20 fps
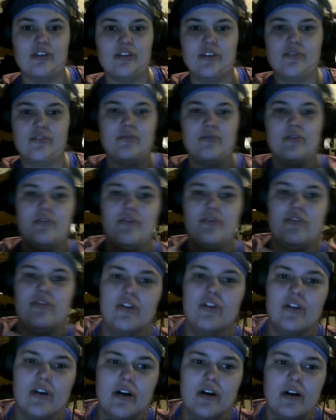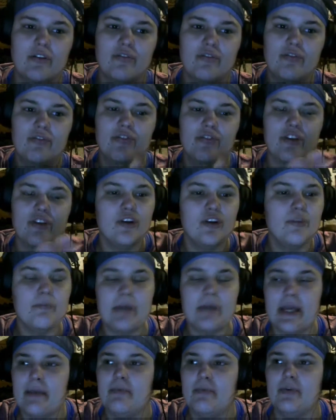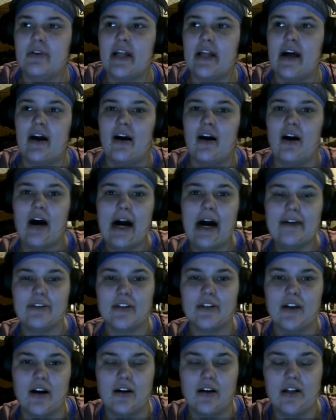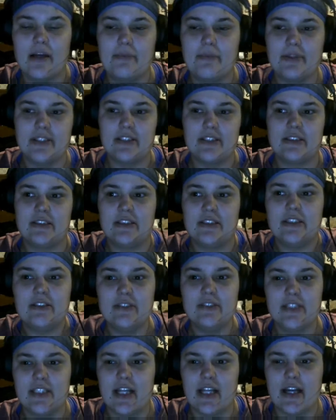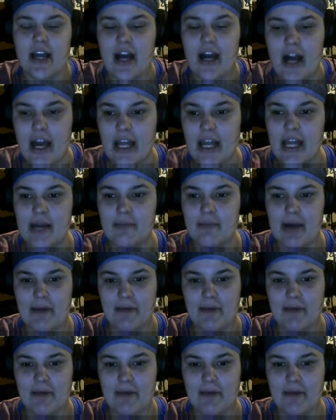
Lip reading: Just for a few people that haven't caught up in the series like I am,